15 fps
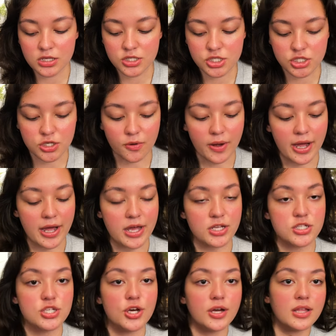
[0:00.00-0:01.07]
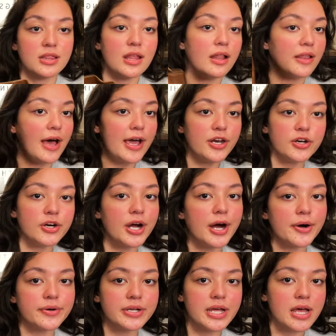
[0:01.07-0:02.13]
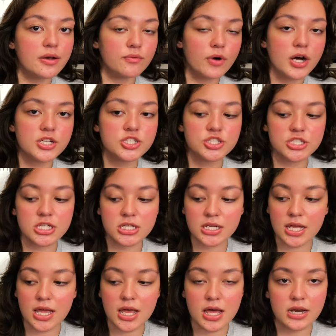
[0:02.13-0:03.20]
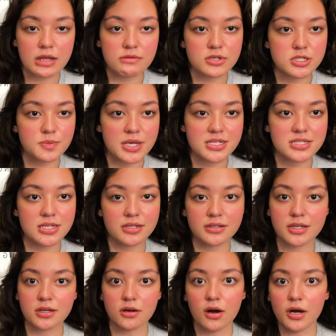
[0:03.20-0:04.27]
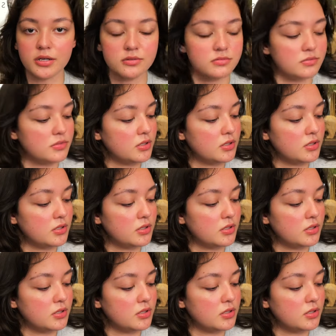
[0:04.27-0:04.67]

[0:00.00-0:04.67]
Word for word: so I took the liner out and washed it and it is basically gone.